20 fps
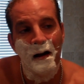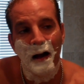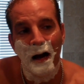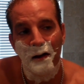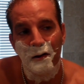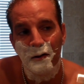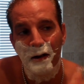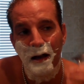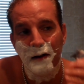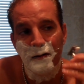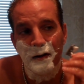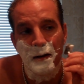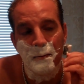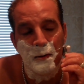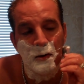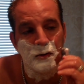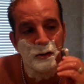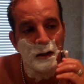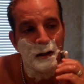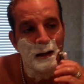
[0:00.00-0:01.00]
I don't have any
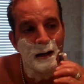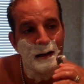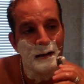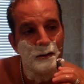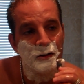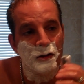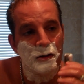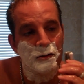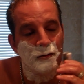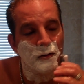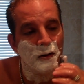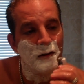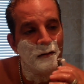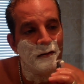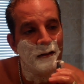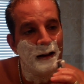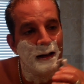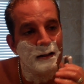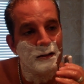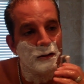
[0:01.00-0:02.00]
music on, just for the
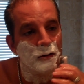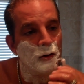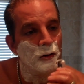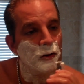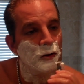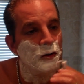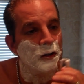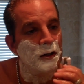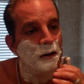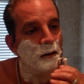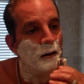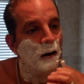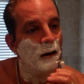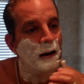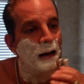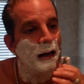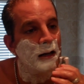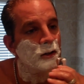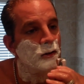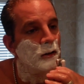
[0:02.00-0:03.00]
fact so you can uh,
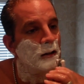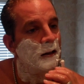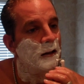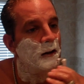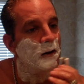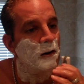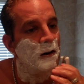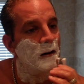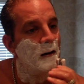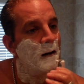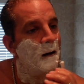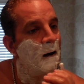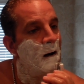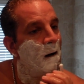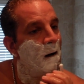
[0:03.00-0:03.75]
actually hear it,